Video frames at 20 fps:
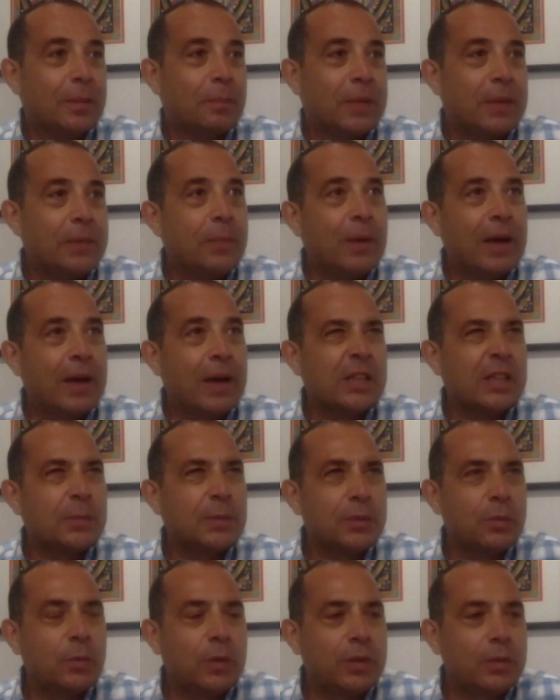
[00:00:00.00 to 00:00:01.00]
people ask
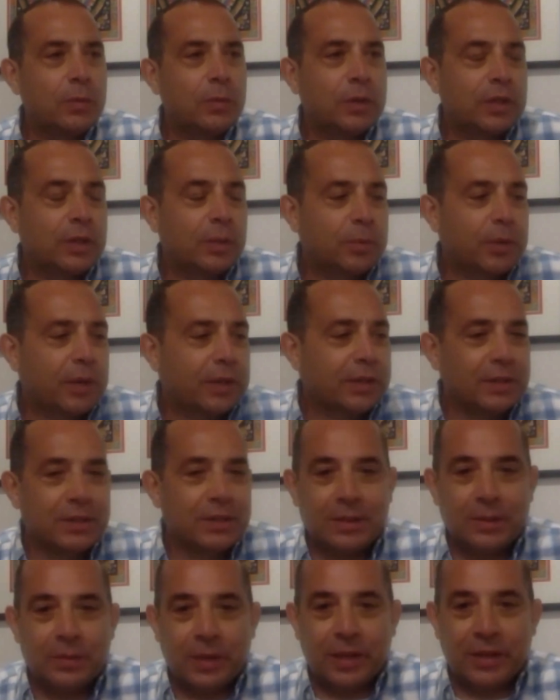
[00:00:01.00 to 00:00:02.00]
me, what do you practice,
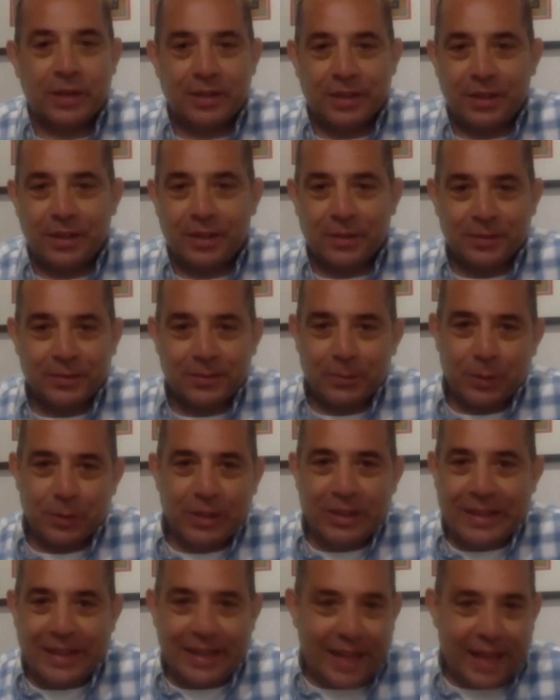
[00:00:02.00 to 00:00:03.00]
and what do
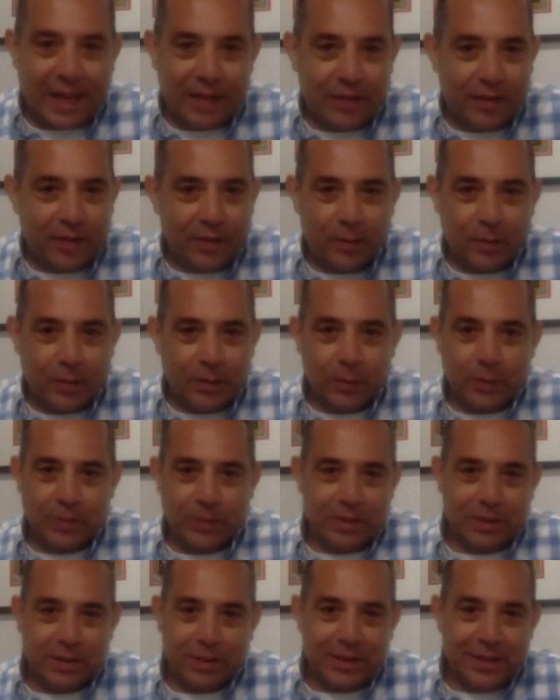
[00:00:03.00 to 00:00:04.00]
you get out of it? And
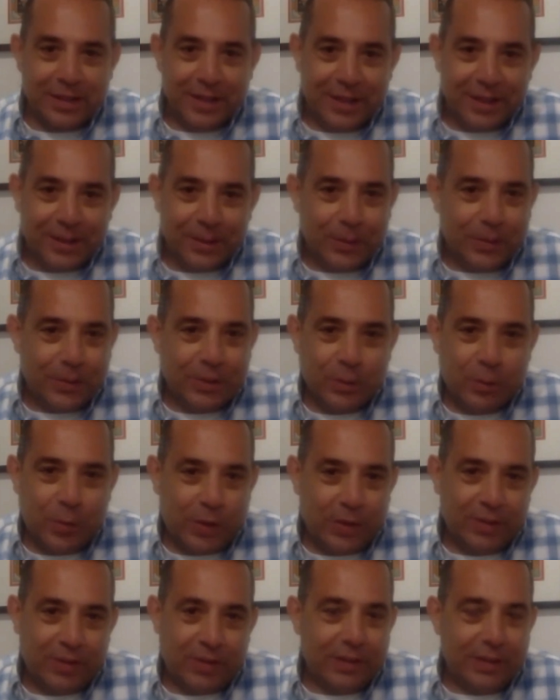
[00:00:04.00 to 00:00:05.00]
what's the
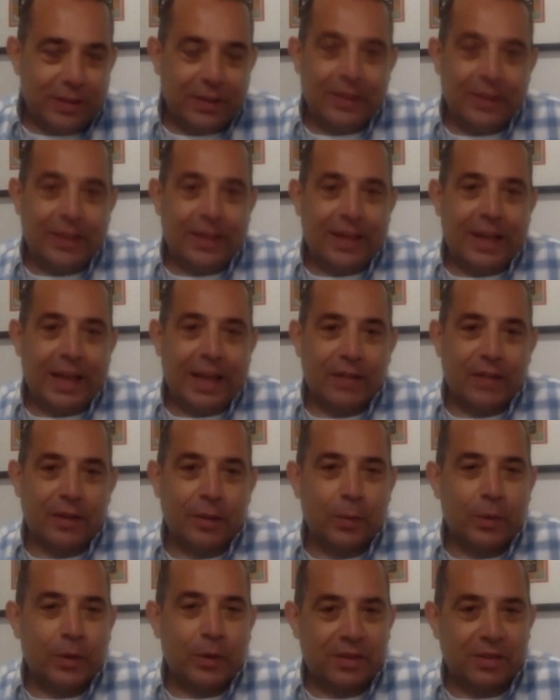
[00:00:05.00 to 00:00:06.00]
one thing that you get out of it?
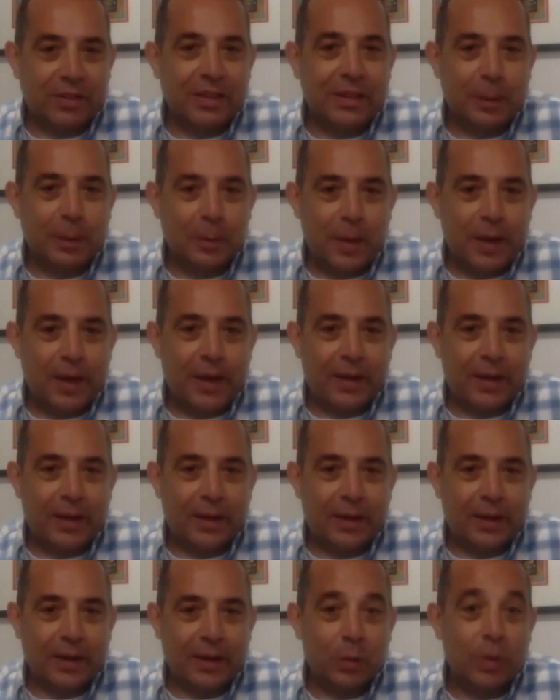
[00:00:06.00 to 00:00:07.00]
When I think about it,
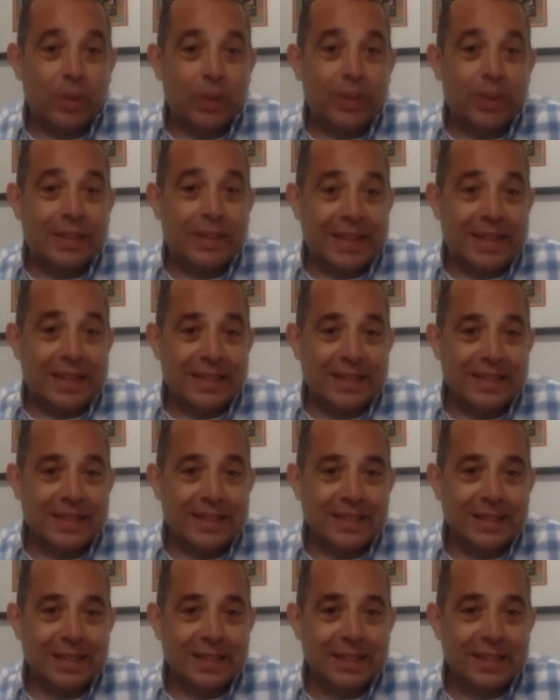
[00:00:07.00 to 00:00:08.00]
what it does,
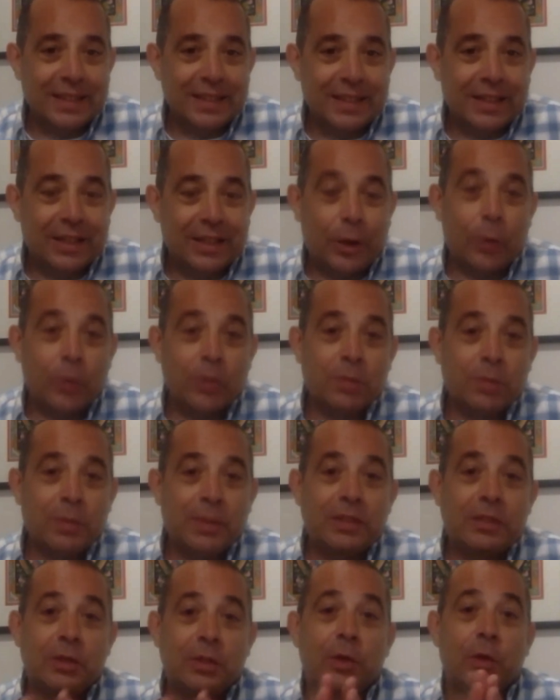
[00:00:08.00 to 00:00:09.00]
it helps me
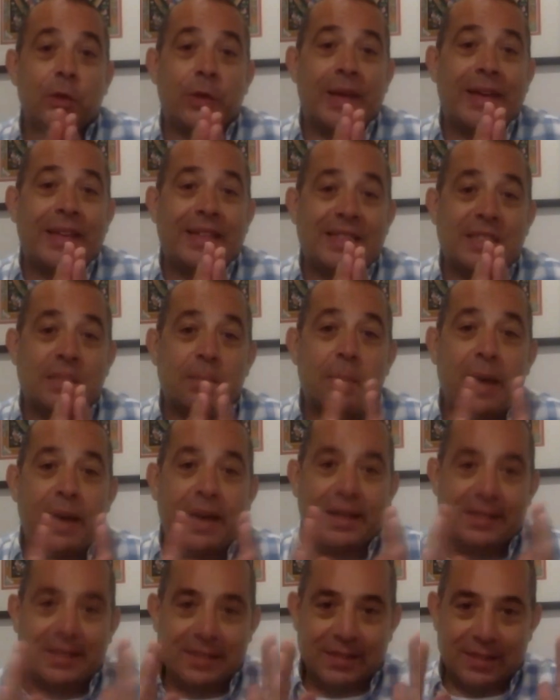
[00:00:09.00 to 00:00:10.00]
to create
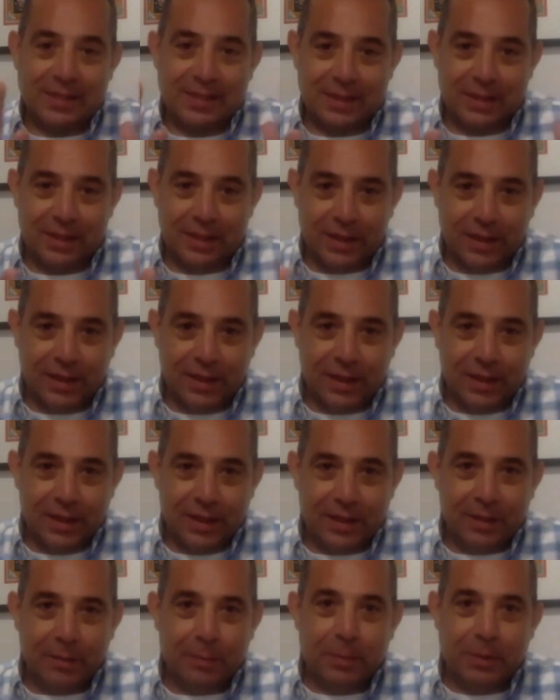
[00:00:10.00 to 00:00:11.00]
space
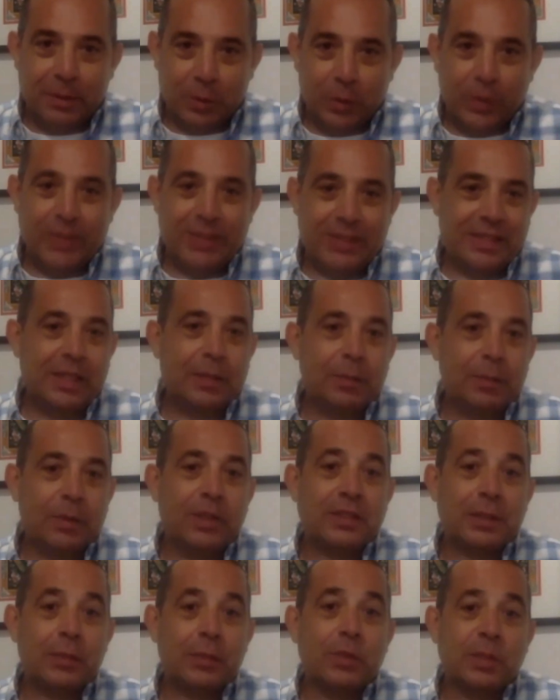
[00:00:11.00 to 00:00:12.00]
between
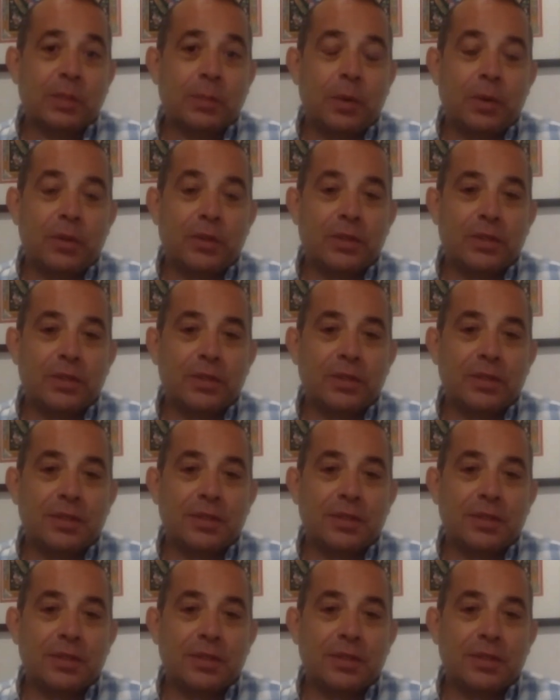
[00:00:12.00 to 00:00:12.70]
stimulus and response.